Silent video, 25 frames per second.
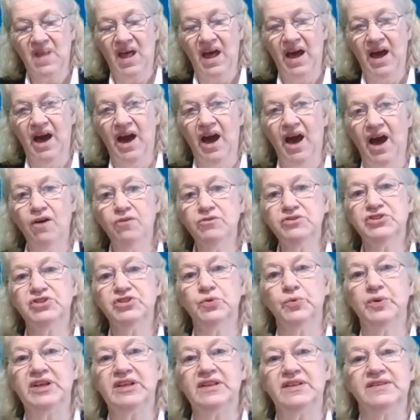how do
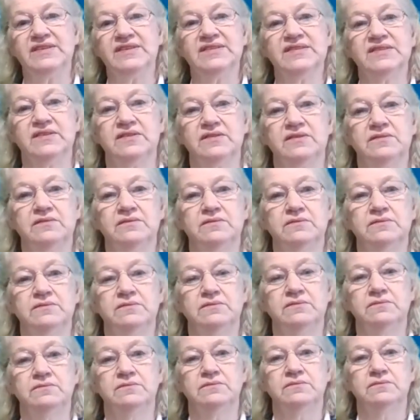we listen?
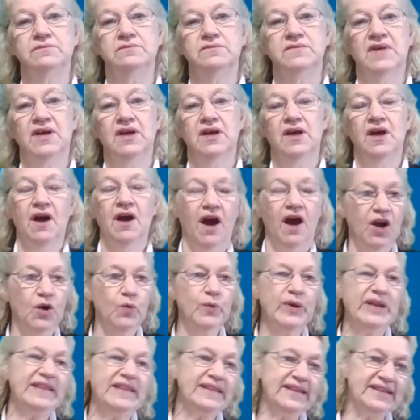Are
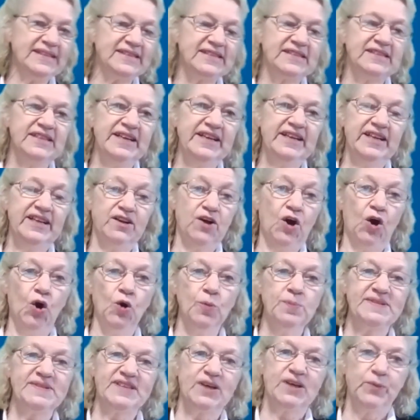we listening in
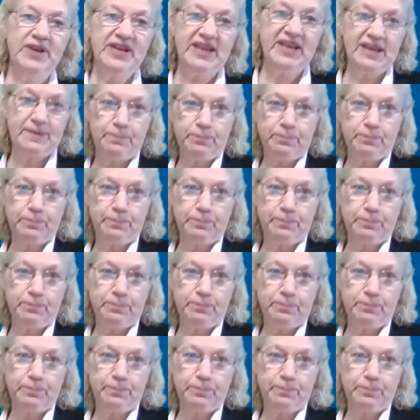hopes that we can